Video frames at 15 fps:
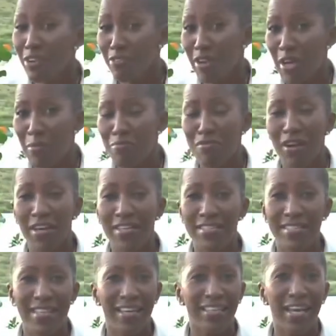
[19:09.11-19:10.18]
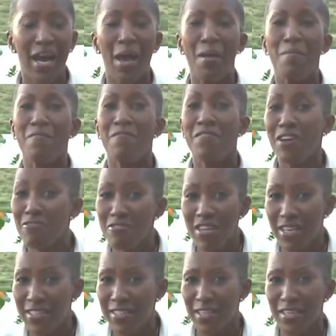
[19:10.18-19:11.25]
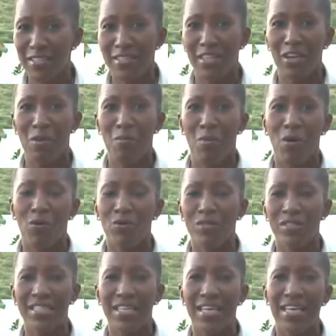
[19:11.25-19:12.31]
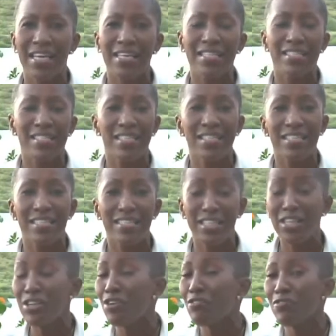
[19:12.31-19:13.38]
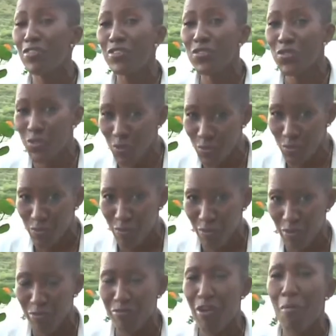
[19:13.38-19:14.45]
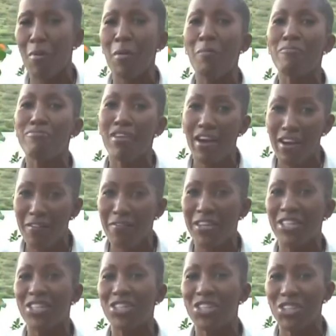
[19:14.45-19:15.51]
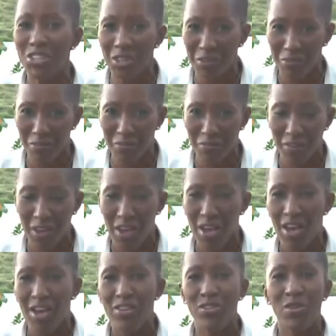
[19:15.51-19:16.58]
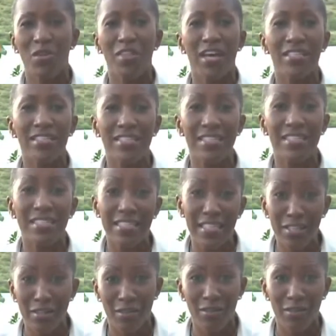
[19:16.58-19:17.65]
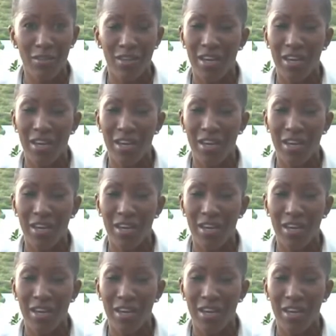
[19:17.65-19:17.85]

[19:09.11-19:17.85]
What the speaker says: great prize that I'm very excited about is dinner for two from a private chef. So that's dinner